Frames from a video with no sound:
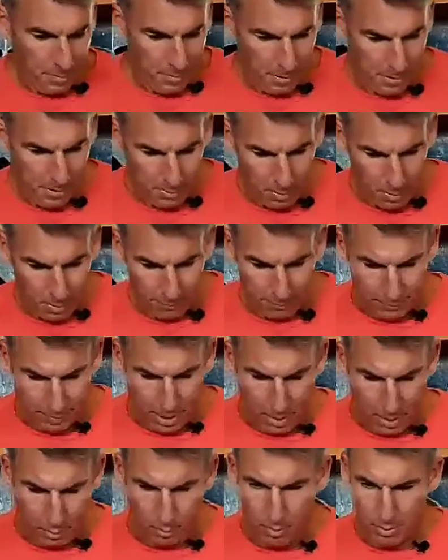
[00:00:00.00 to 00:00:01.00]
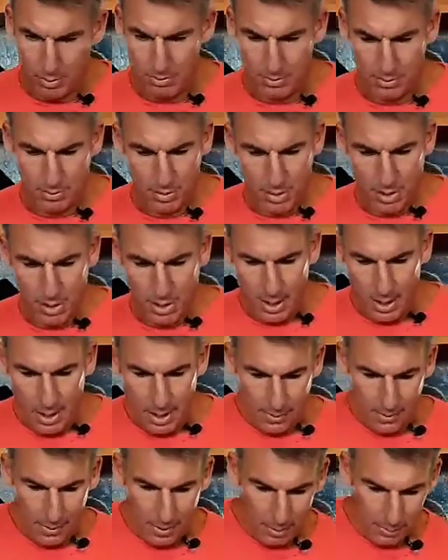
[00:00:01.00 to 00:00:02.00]
These are all the flour ones.
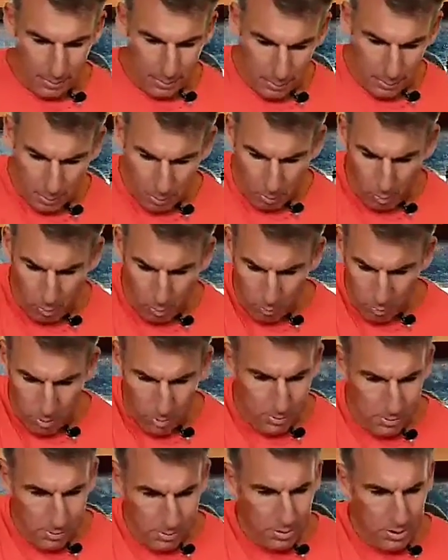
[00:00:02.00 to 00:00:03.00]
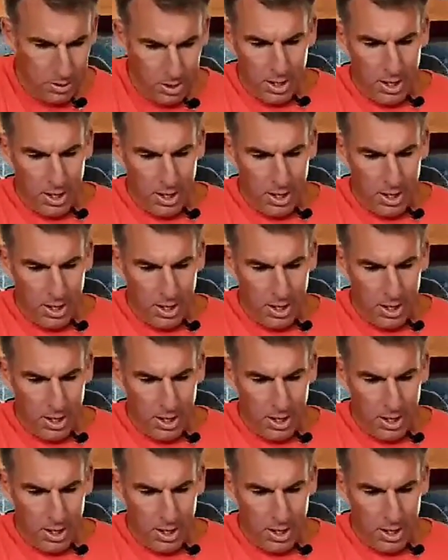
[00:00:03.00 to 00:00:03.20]
And then I'll do the corn ones.